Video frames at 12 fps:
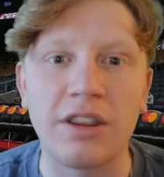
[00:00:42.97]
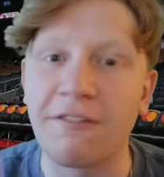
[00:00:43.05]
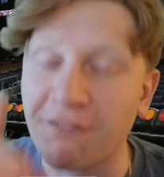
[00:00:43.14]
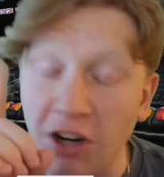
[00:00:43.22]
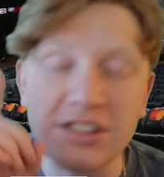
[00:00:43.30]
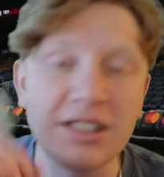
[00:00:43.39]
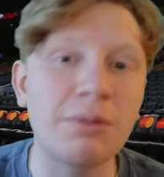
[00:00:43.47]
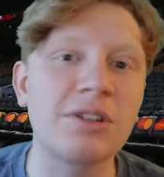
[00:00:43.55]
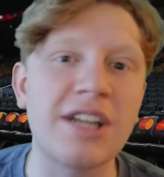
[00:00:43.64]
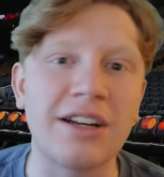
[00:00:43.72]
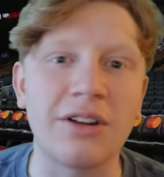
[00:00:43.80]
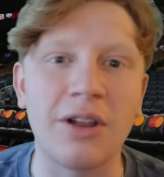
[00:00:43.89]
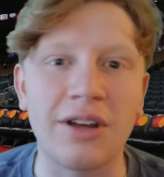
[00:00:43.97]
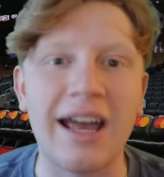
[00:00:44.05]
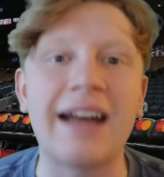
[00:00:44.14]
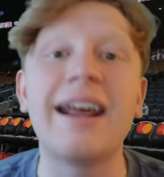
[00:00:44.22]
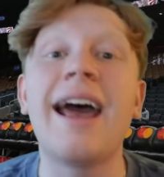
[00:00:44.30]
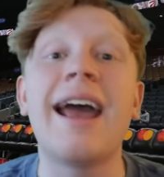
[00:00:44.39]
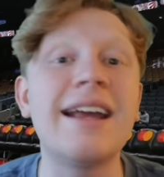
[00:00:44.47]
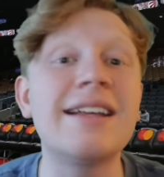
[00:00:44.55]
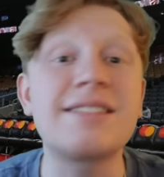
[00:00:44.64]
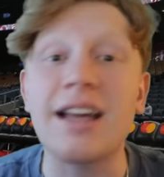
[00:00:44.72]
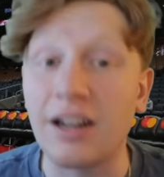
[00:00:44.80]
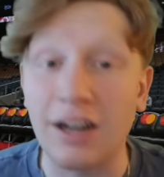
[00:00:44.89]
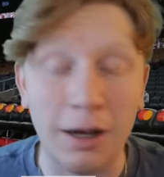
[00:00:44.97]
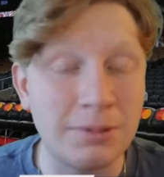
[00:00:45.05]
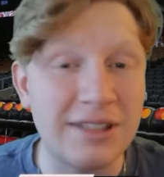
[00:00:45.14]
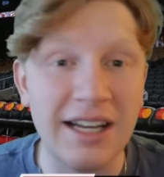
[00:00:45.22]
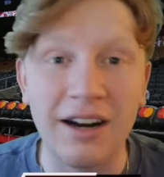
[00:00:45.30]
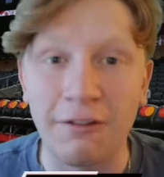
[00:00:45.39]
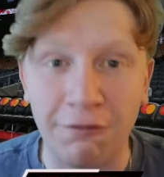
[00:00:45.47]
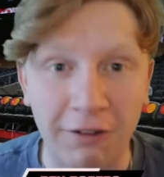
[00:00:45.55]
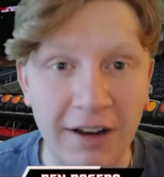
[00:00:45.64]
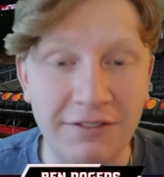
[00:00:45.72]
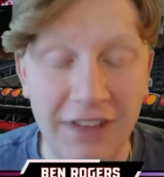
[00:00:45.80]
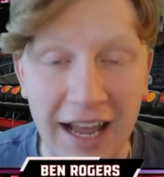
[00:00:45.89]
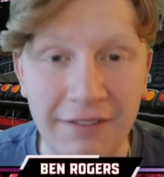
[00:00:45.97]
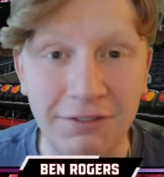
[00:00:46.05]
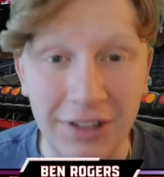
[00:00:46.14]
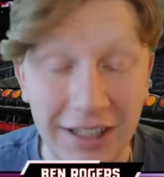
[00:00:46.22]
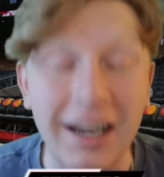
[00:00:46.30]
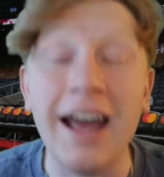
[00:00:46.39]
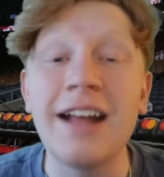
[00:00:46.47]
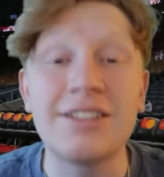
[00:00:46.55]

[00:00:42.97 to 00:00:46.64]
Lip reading: The first thing we're taking a look at is an update on Fred VanVleet